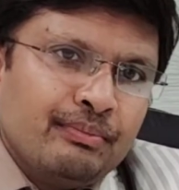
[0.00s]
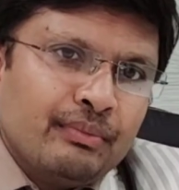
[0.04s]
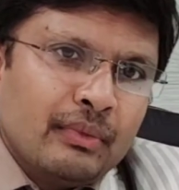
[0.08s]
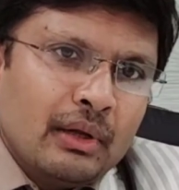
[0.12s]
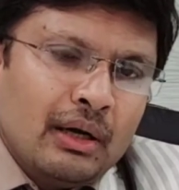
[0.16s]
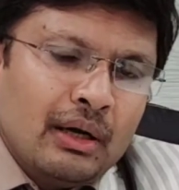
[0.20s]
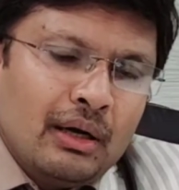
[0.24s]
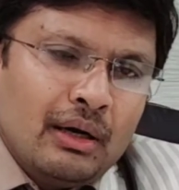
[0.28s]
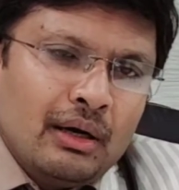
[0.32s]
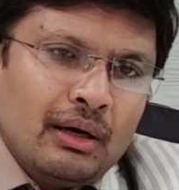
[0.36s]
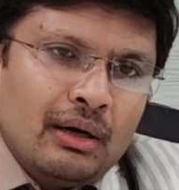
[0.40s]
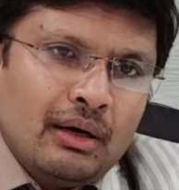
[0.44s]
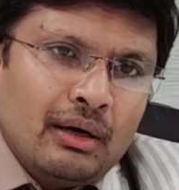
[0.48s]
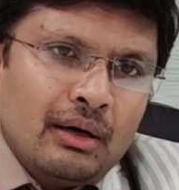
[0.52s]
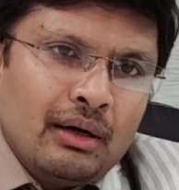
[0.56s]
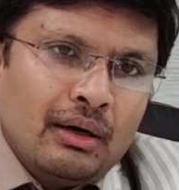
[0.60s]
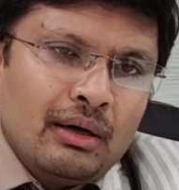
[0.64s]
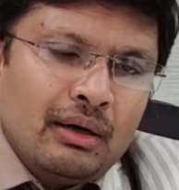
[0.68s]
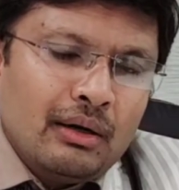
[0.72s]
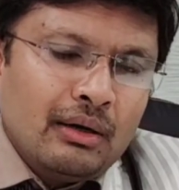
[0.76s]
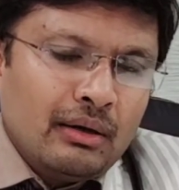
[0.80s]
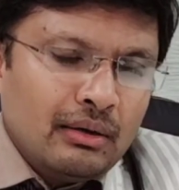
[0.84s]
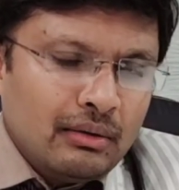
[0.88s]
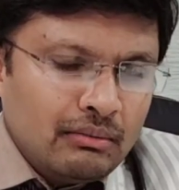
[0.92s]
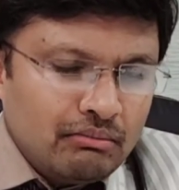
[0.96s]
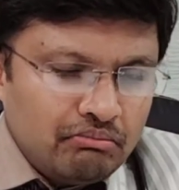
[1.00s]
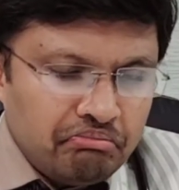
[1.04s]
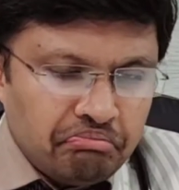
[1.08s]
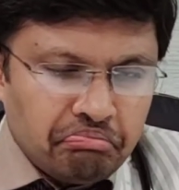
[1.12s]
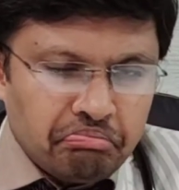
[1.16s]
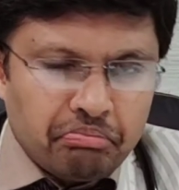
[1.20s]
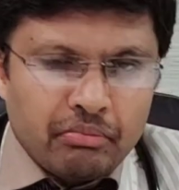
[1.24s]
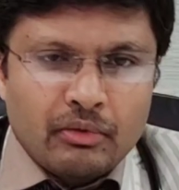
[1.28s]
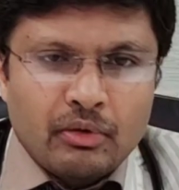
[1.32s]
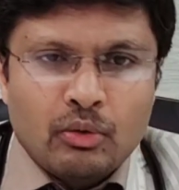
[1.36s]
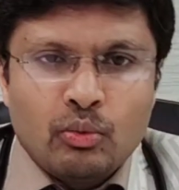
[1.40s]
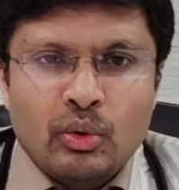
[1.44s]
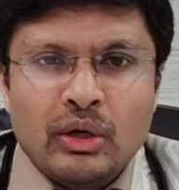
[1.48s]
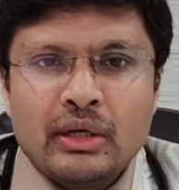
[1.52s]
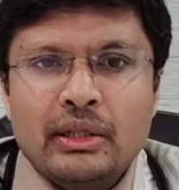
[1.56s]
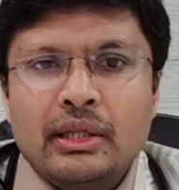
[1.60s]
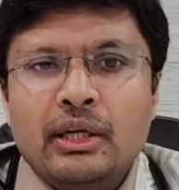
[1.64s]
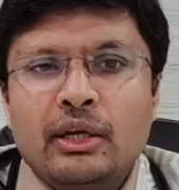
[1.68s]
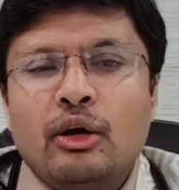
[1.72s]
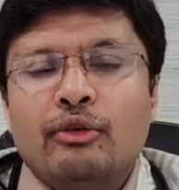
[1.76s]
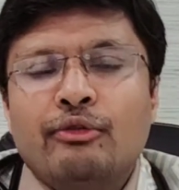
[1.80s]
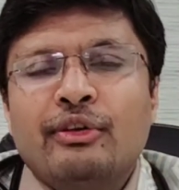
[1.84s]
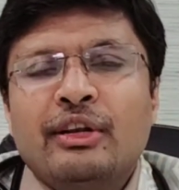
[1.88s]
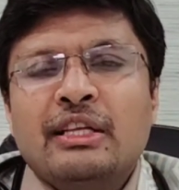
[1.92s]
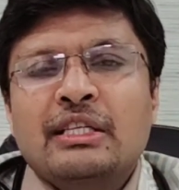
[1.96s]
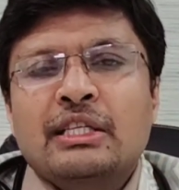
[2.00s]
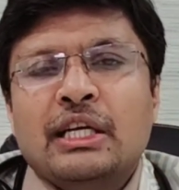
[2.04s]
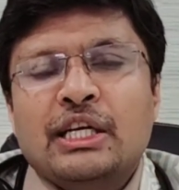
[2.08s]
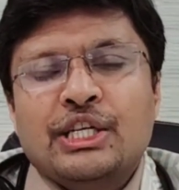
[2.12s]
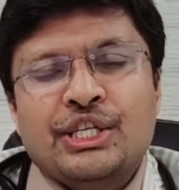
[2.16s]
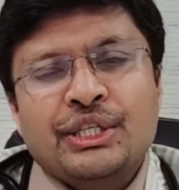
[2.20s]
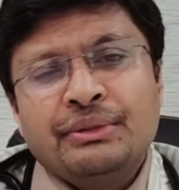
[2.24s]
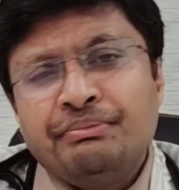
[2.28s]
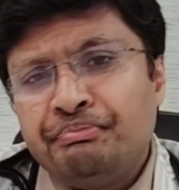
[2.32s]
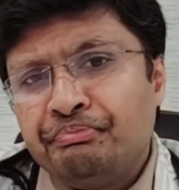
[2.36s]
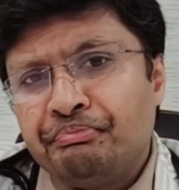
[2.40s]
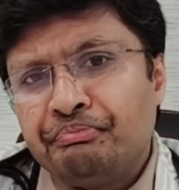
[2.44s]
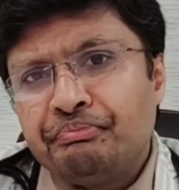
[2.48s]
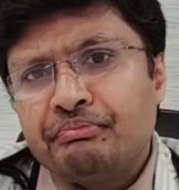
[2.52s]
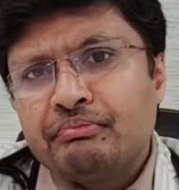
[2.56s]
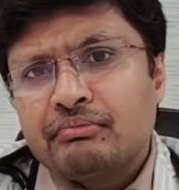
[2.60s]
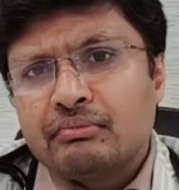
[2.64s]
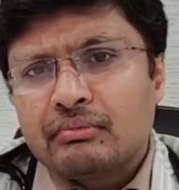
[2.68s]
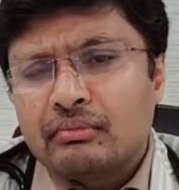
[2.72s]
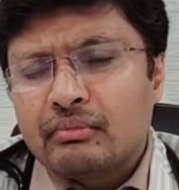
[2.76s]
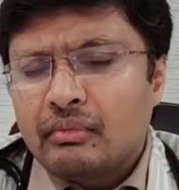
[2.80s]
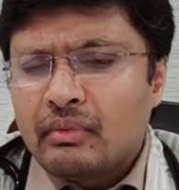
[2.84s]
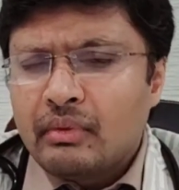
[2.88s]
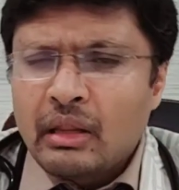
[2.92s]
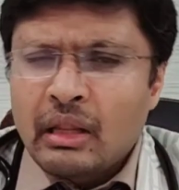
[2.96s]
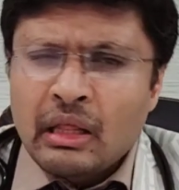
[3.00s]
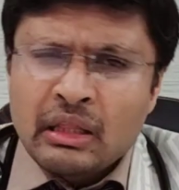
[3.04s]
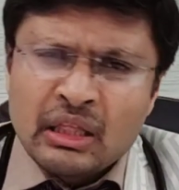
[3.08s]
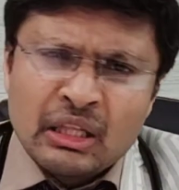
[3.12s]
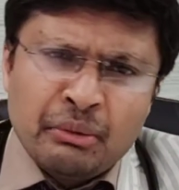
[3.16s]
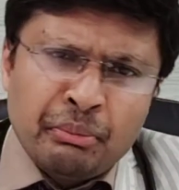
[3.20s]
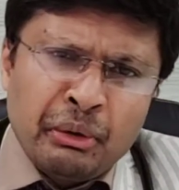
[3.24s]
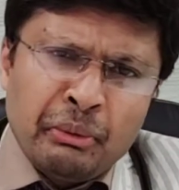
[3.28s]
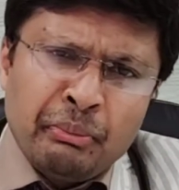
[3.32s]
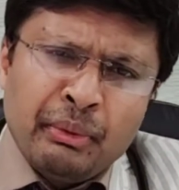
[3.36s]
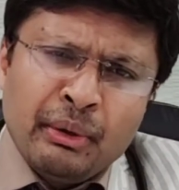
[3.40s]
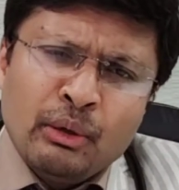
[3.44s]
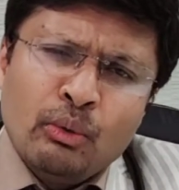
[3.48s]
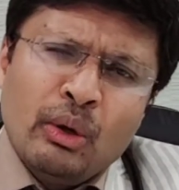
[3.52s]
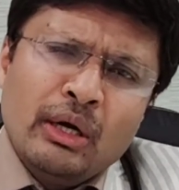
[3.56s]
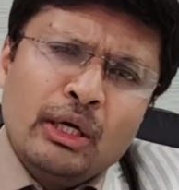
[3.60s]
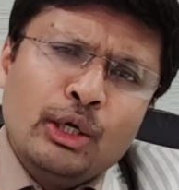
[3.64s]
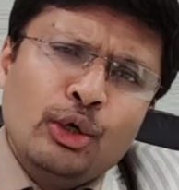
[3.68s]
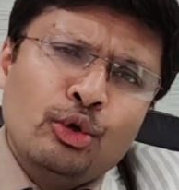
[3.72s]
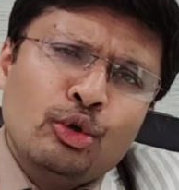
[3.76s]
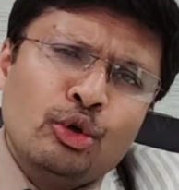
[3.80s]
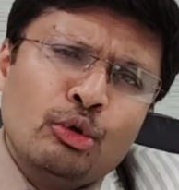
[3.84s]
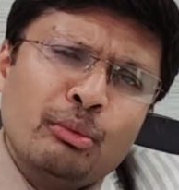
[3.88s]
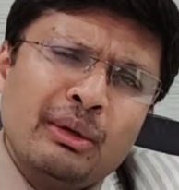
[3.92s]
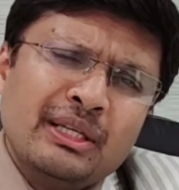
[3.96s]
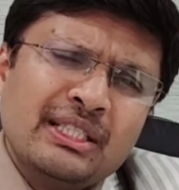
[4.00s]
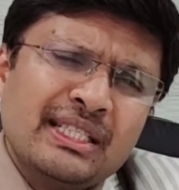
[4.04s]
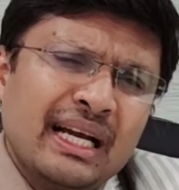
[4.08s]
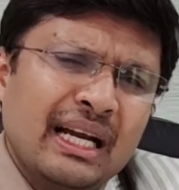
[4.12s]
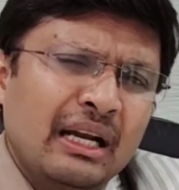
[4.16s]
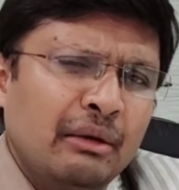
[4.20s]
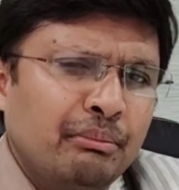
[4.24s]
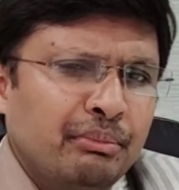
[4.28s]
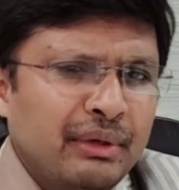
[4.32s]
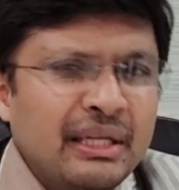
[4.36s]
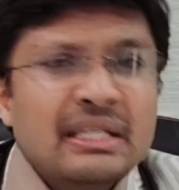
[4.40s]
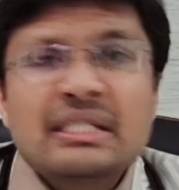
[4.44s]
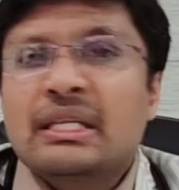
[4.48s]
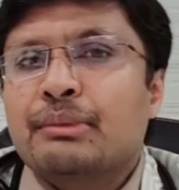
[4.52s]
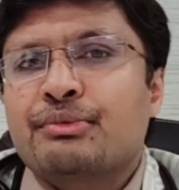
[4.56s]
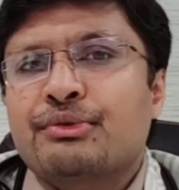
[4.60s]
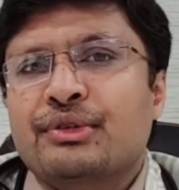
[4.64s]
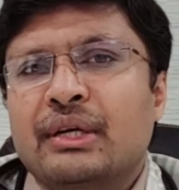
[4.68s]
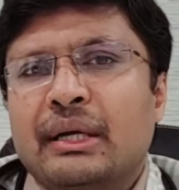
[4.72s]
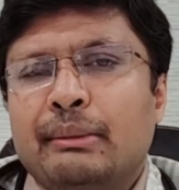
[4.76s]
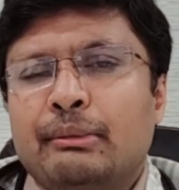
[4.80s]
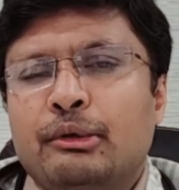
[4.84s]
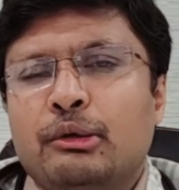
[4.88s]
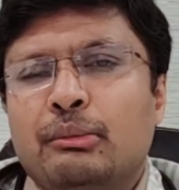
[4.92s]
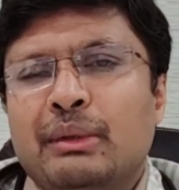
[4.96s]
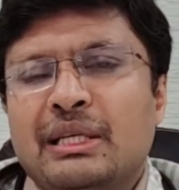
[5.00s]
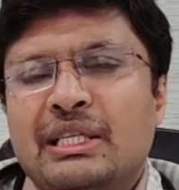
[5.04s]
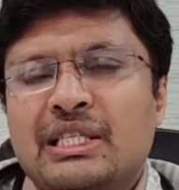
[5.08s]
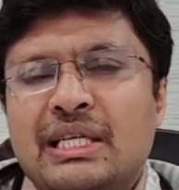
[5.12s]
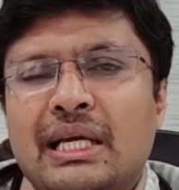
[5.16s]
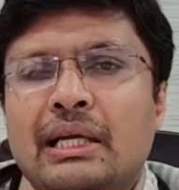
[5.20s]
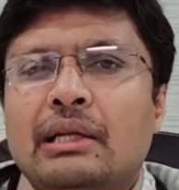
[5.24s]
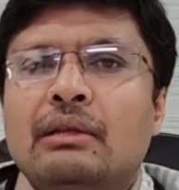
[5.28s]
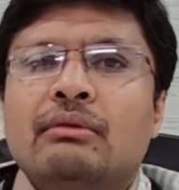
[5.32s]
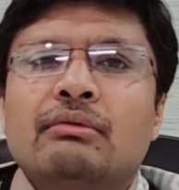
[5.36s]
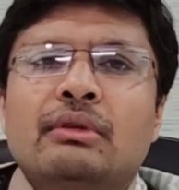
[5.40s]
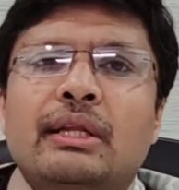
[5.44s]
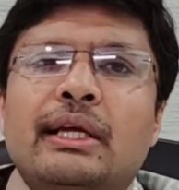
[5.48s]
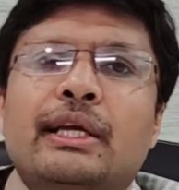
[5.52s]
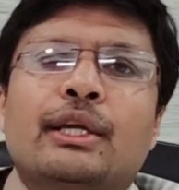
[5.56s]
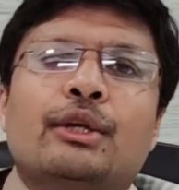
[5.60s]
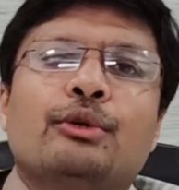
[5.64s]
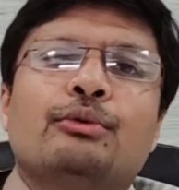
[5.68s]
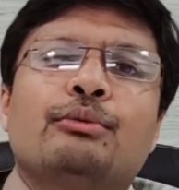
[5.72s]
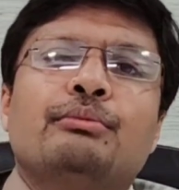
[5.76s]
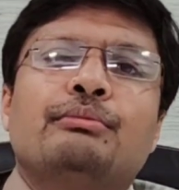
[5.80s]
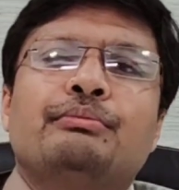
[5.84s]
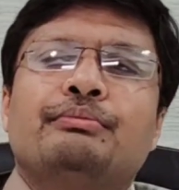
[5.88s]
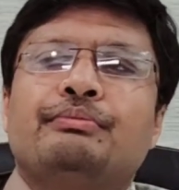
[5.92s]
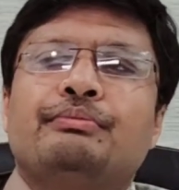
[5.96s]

uh, worthy of discussion the people who are new to my channel please subscribe to my channel thank you